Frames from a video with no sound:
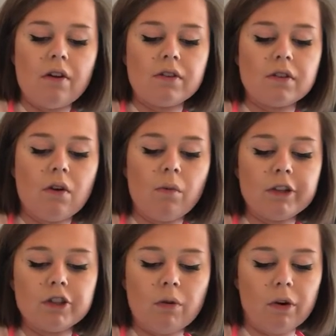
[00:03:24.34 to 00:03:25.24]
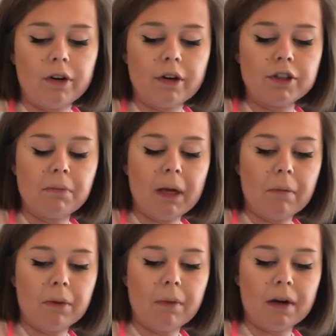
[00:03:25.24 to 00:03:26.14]
So which order should be
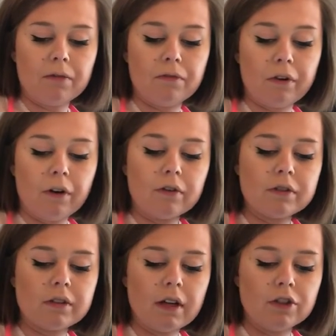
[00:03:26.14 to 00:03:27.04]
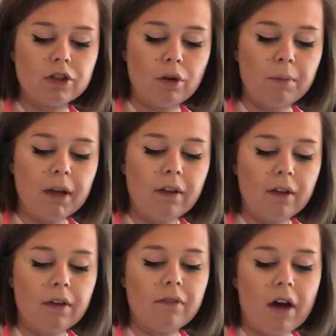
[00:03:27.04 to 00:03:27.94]
implemented first? It should be
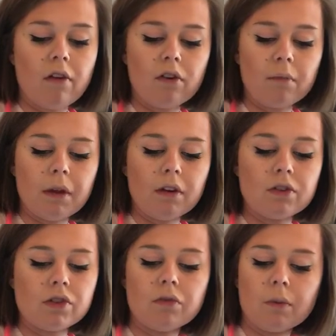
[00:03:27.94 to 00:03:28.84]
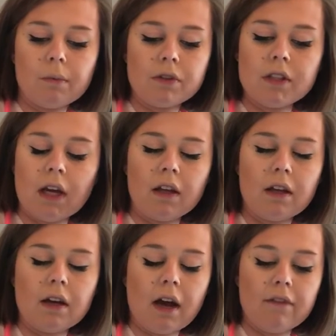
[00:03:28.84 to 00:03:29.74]
the 500 milliliters of normal
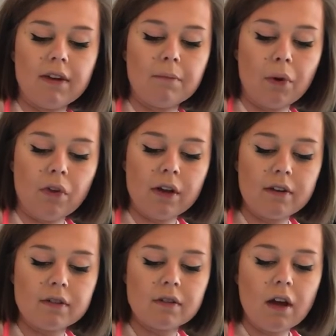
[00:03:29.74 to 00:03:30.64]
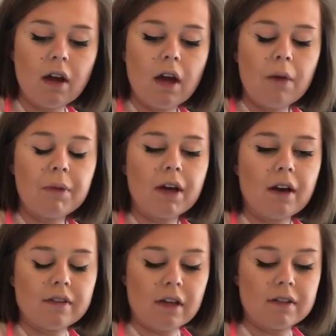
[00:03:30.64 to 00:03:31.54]
saline IV bolus,
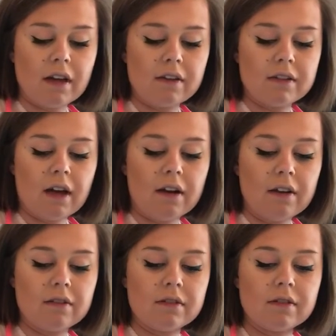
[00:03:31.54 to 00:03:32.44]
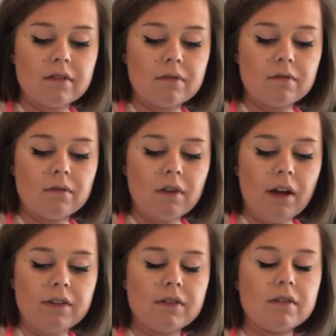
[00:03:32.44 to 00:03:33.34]
because it says that it's
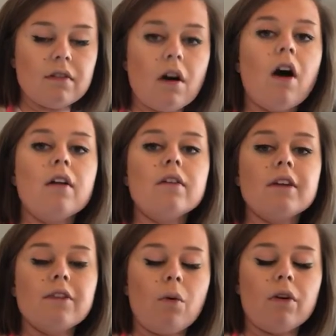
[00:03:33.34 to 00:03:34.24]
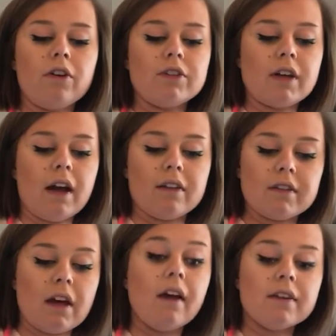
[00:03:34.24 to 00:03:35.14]
on the orders as
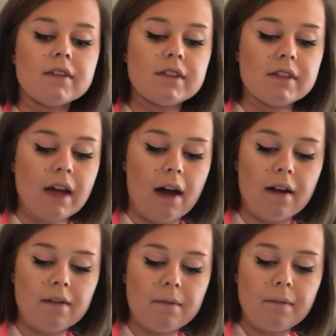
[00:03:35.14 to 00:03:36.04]
says stat.